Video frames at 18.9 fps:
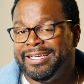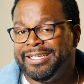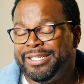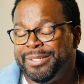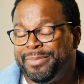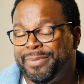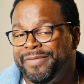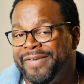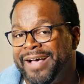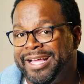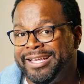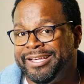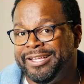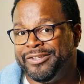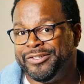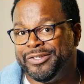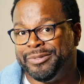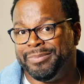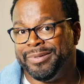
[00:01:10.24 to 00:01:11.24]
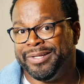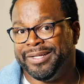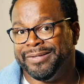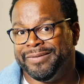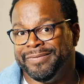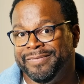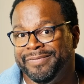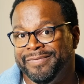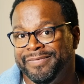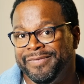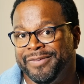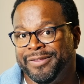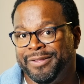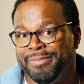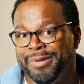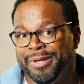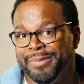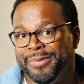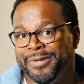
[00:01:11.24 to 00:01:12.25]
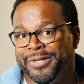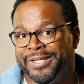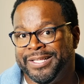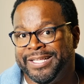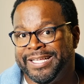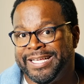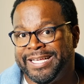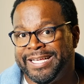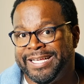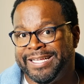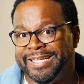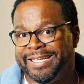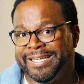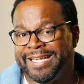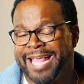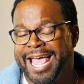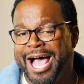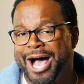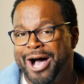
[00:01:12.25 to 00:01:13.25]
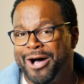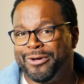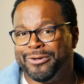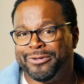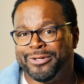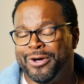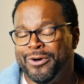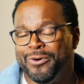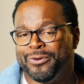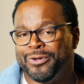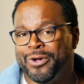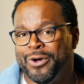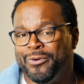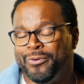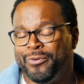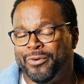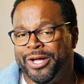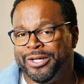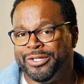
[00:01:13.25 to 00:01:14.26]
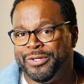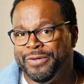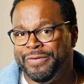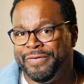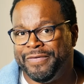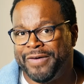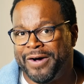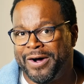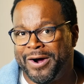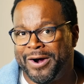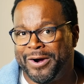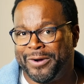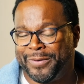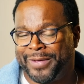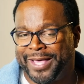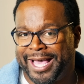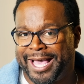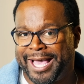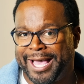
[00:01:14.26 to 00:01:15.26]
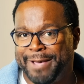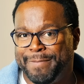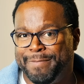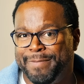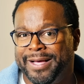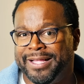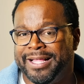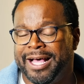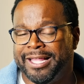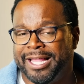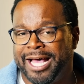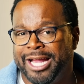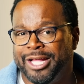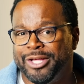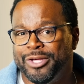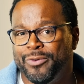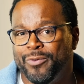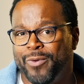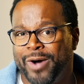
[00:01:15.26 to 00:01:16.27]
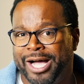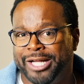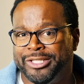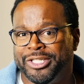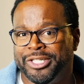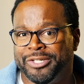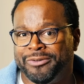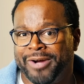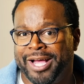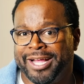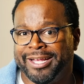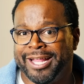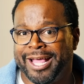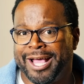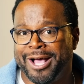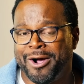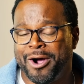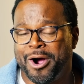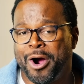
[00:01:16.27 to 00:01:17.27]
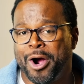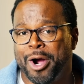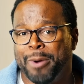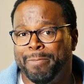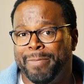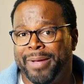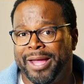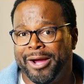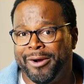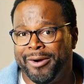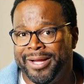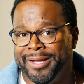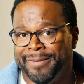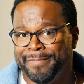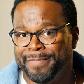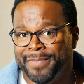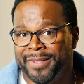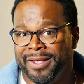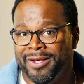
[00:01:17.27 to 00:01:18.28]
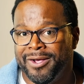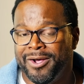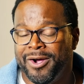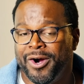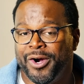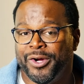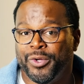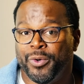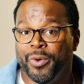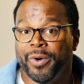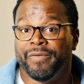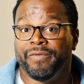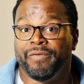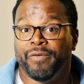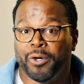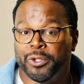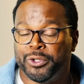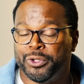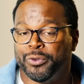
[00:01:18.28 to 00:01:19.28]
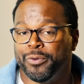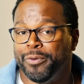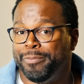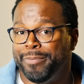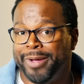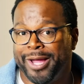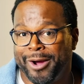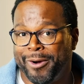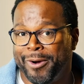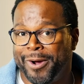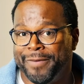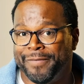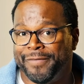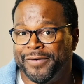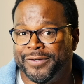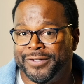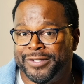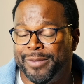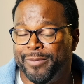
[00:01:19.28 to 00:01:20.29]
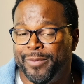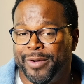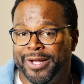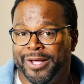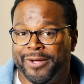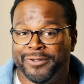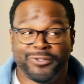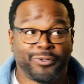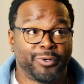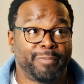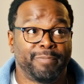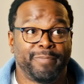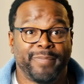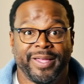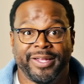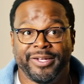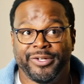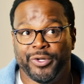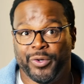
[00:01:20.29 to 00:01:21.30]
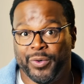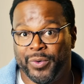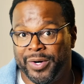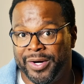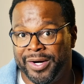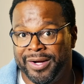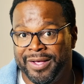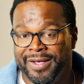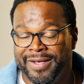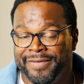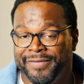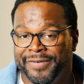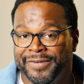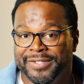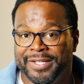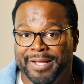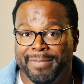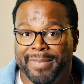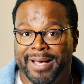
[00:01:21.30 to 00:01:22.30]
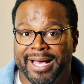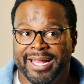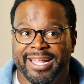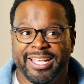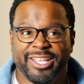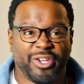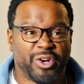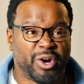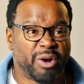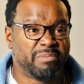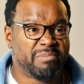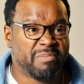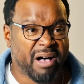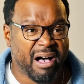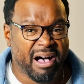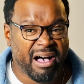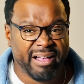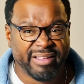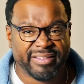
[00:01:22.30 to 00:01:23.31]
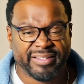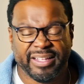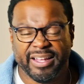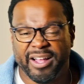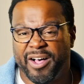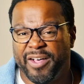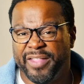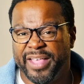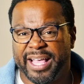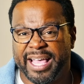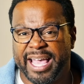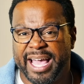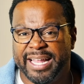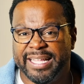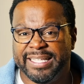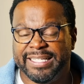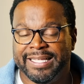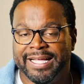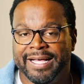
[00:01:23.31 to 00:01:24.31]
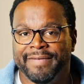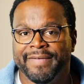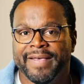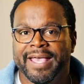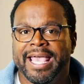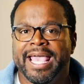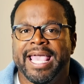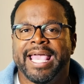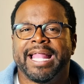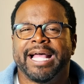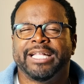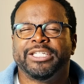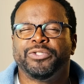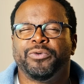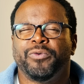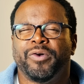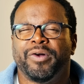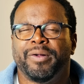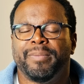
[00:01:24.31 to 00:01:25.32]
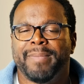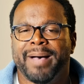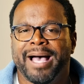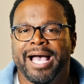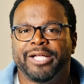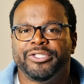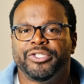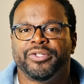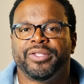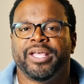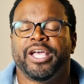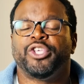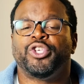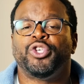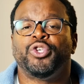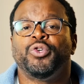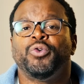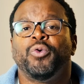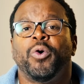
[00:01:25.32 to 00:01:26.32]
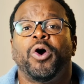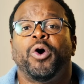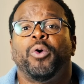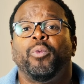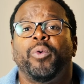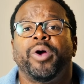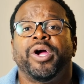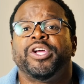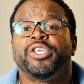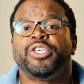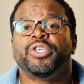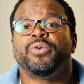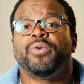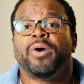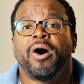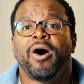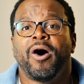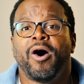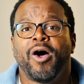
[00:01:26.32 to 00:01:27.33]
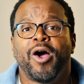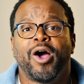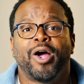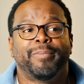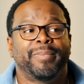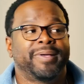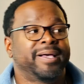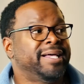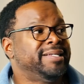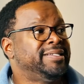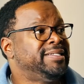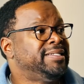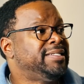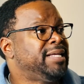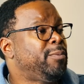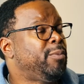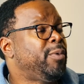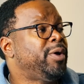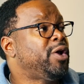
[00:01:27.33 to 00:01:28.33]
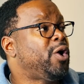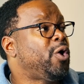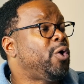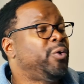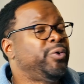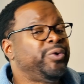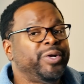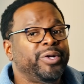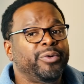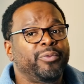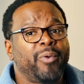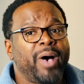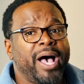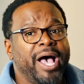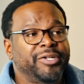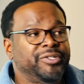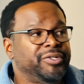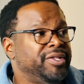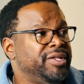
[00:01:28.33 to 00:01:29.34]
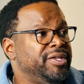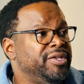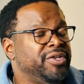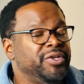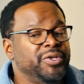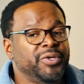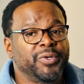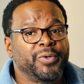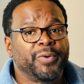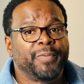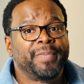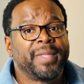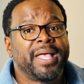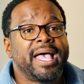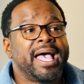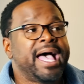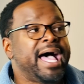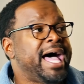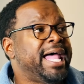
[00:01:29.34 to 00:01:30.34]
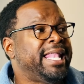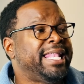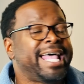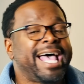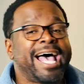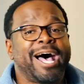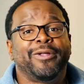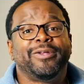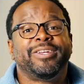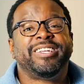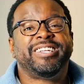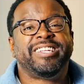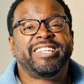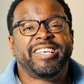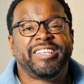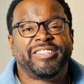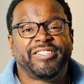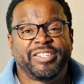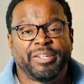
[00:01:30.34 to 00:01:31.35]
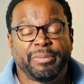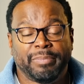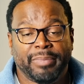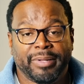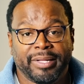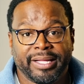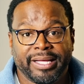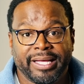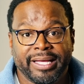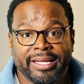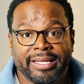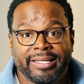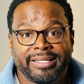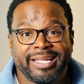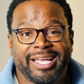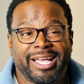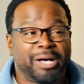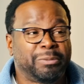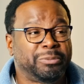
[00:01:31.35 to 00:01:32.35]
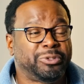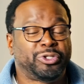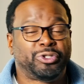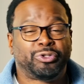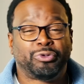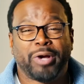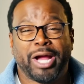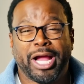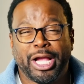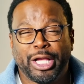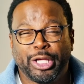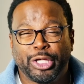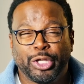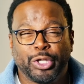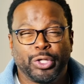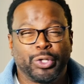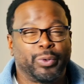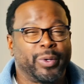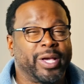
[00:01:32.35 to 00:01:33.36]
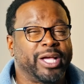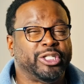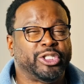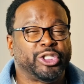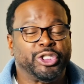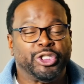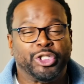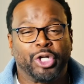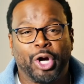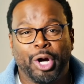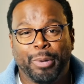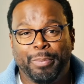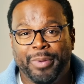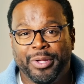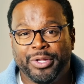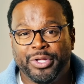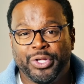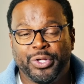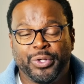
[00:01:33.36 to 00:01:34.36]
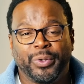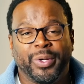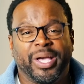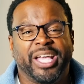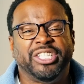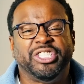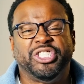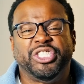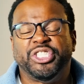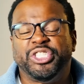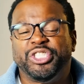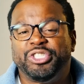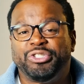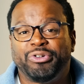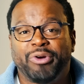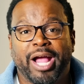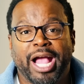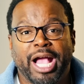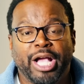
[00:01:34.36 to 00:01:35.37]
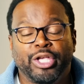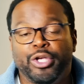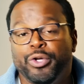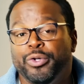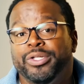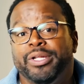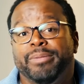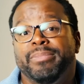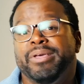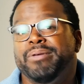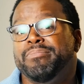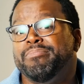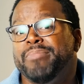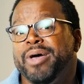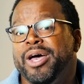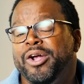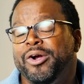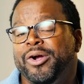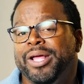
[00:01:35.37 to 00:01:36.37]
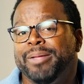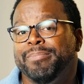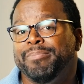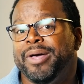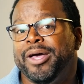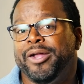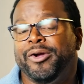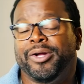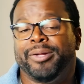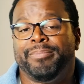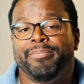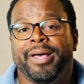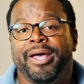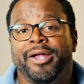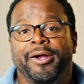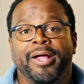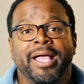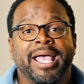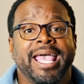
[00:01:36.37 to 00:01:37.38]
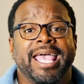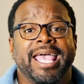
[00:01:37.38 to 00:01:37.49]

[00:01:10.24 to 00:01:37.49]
to provide discipline for the people you lead. Now, don't run too far, okay? But a lot of you watching right now are a parent, or you are a virtual parent for someone else. You're a mentor for somebody, you're a boss, and all that kind of stuff. And I just want to remind you that you are where you are because someone older and wiser than you allowed discipline to help train you and sharpen you and strain you to be better and better and better.